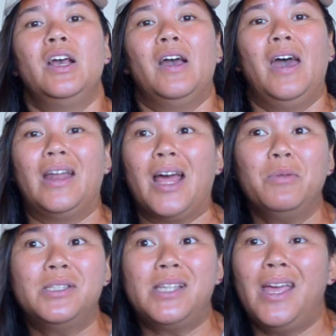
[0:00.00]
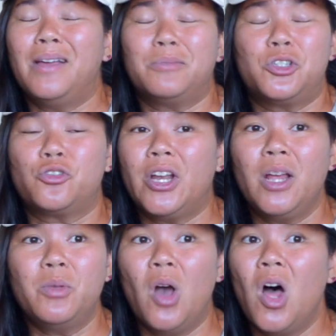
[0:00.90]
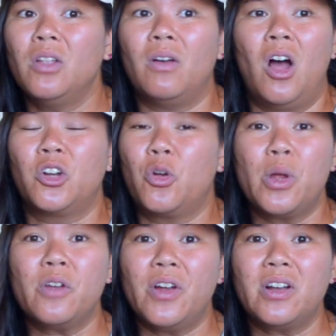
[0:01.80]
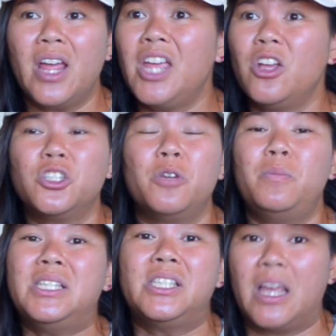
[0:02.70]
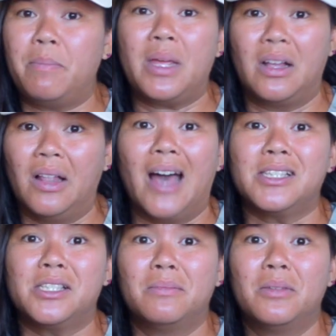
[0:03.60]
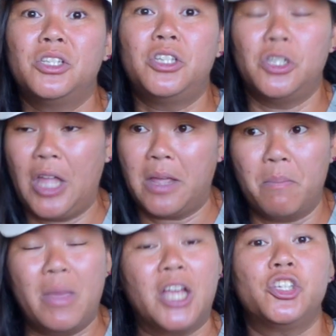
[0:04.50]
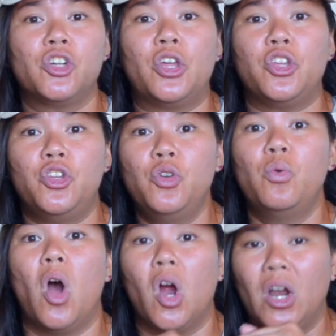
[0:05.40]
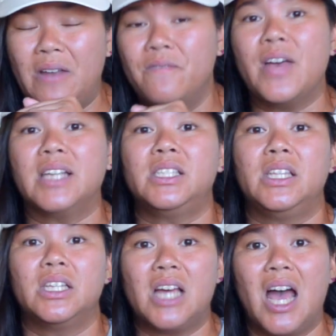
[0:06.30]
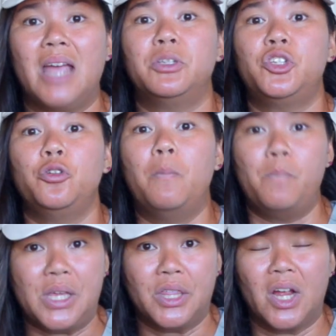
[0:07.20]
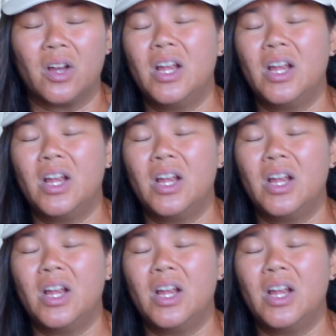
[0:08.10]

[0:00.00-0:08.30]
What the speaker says: And I would say straight up, y'all, on career fair day, y'all should be skipping class to like make sure that you are investing the time to be there.